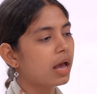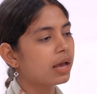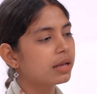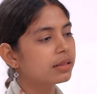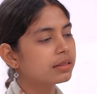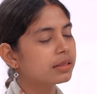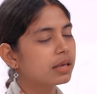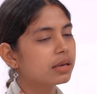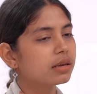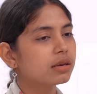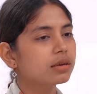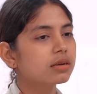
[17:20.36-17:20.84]
I
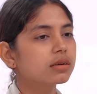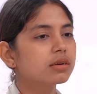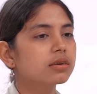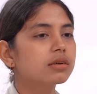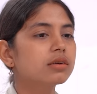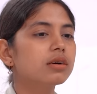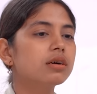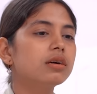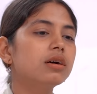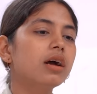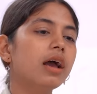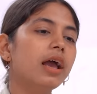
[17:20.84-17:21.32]

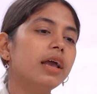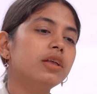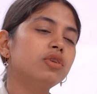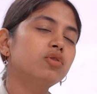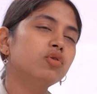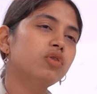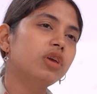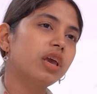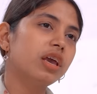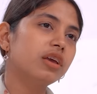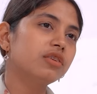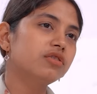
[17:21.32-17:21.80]
think
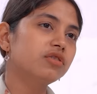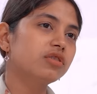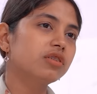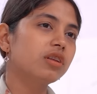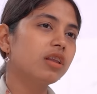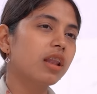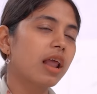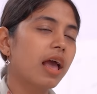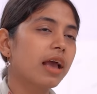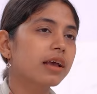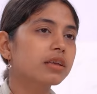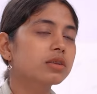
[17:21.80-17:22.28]

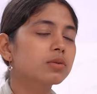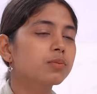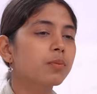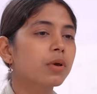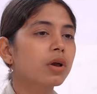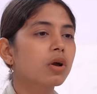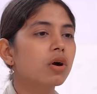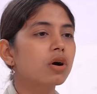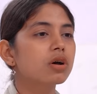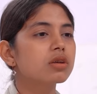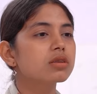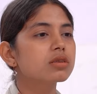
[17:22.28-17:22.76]
education lacks
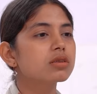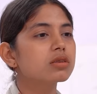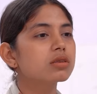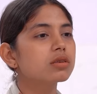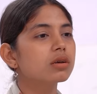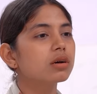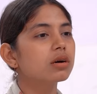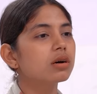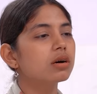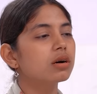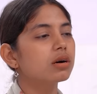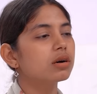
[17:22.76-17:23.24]
because
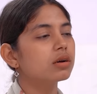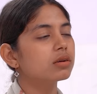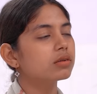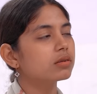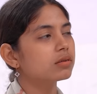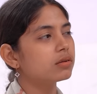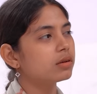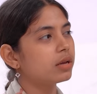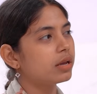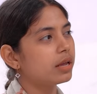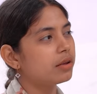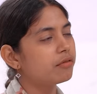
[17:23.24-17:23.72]

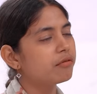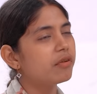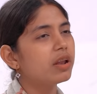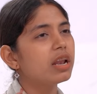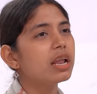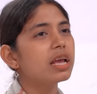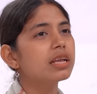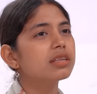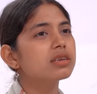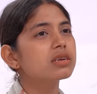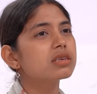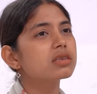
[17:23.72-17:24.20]
in
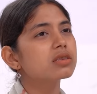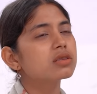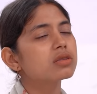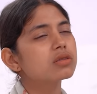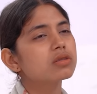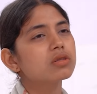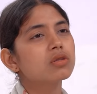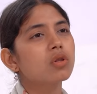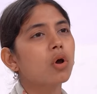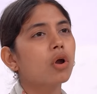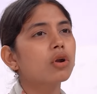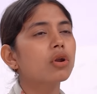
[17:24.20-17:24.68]
villages,
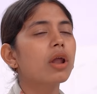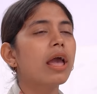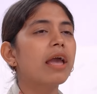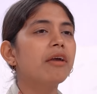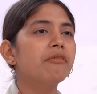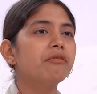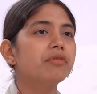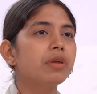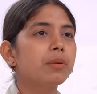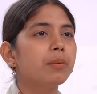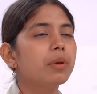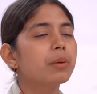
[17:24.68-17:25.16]
not
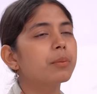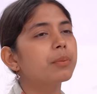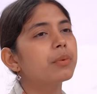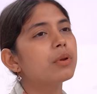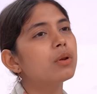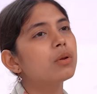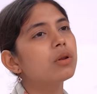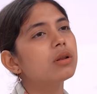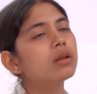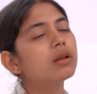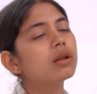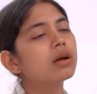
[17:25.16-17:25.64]
every
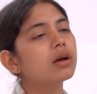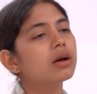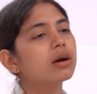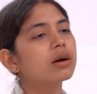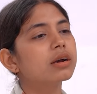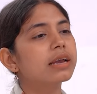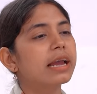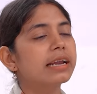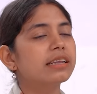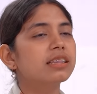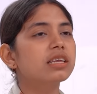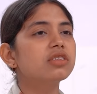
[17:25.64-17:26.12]
people
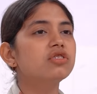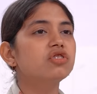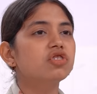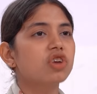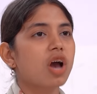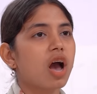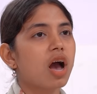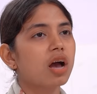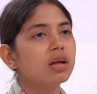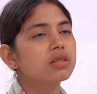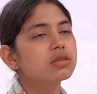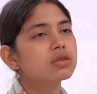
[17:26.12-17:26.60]
get the
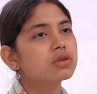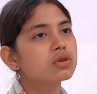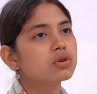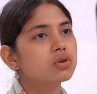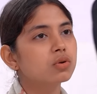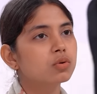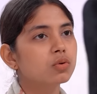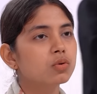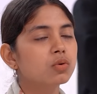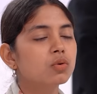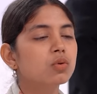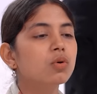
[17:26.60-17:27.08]
chance
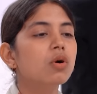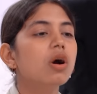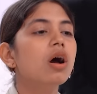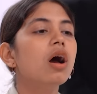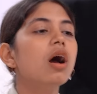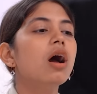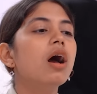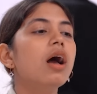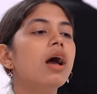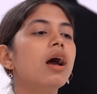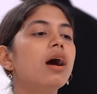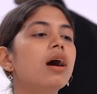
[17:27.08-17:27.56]
to
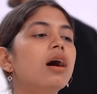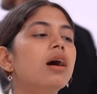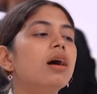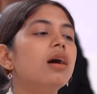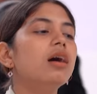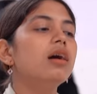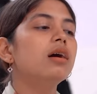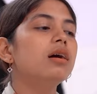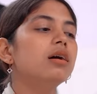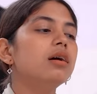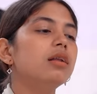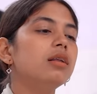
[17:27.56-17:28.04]

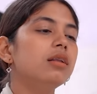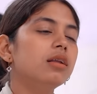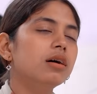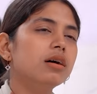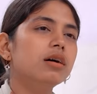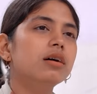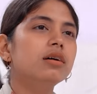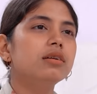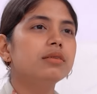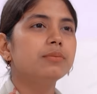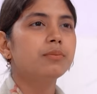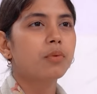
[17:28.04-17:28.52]

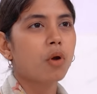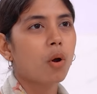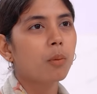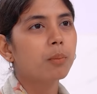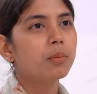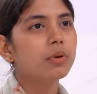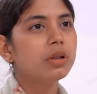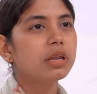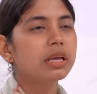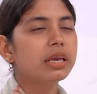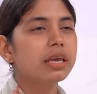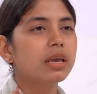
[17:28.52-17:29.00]
learn
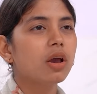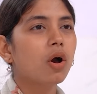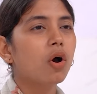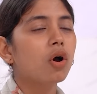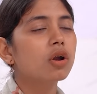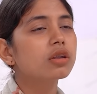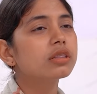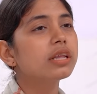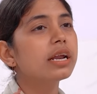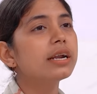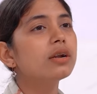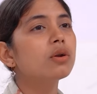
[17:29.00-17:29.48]
properly,
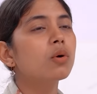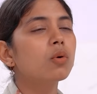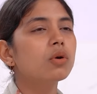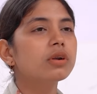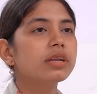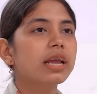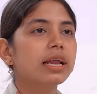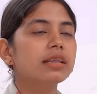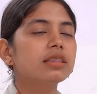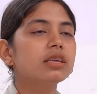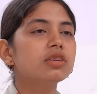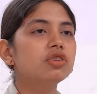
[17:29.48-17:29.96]
or they
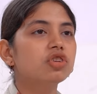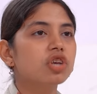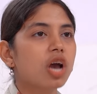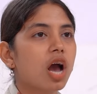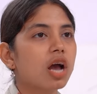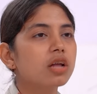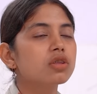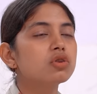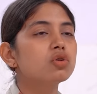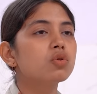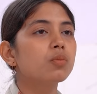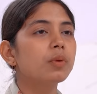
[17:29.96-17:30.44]
don't get the
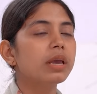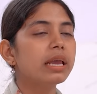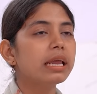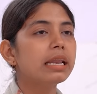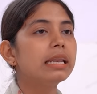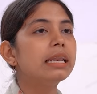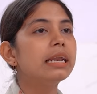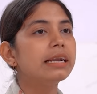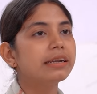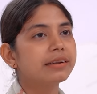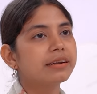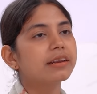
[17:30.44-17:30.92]
chance to be
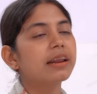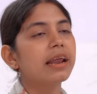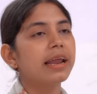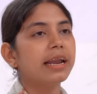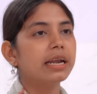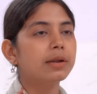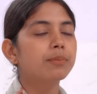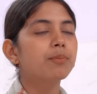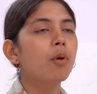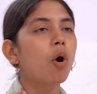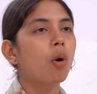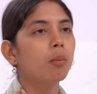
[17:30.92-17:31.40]

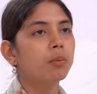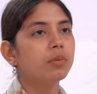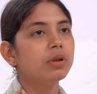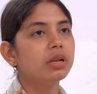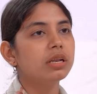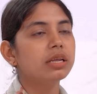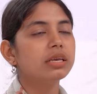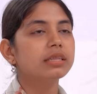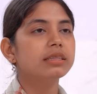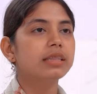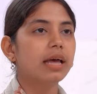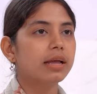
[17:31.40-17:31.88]
literate
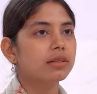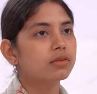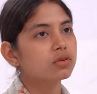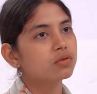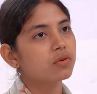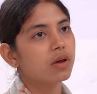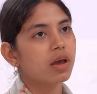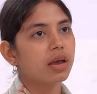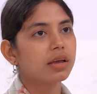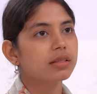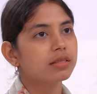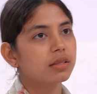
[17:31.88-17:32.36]
properly. That's
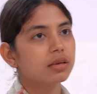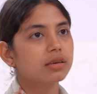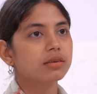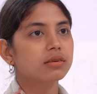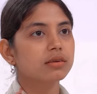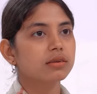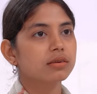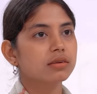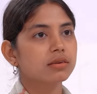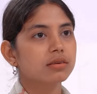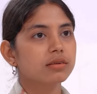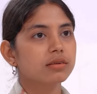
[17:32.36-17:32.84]
why I think.